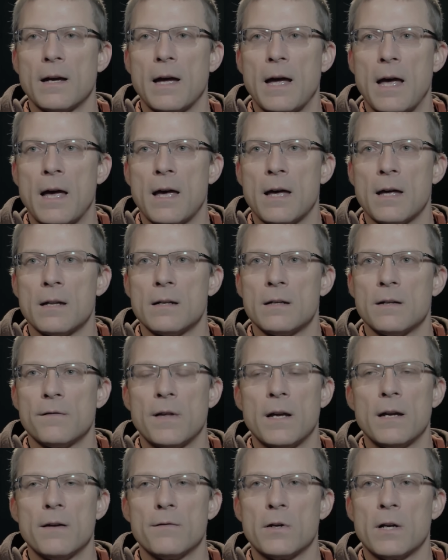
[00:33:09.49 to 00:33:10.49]
And if
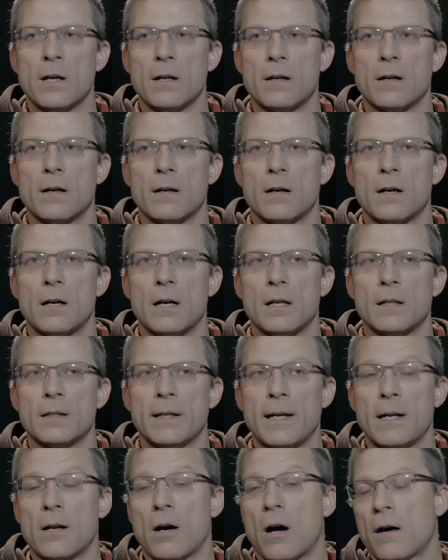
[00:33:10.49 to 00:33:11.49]
they ever get
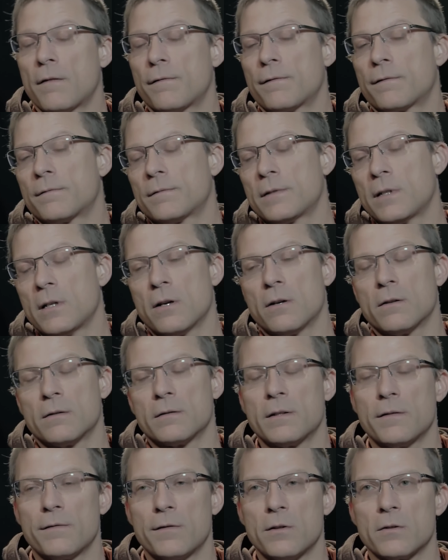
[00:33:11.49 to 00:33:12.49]
laid off,
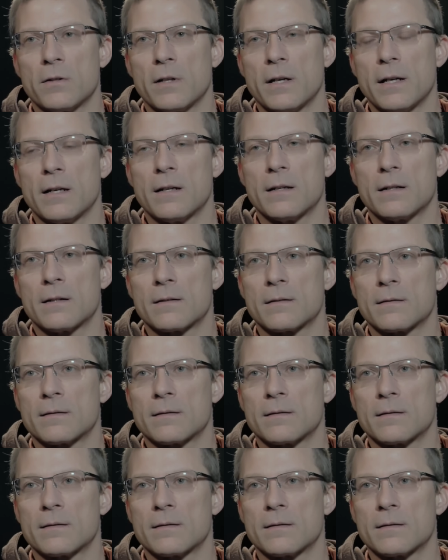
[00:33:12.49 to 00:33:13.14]
if you're like,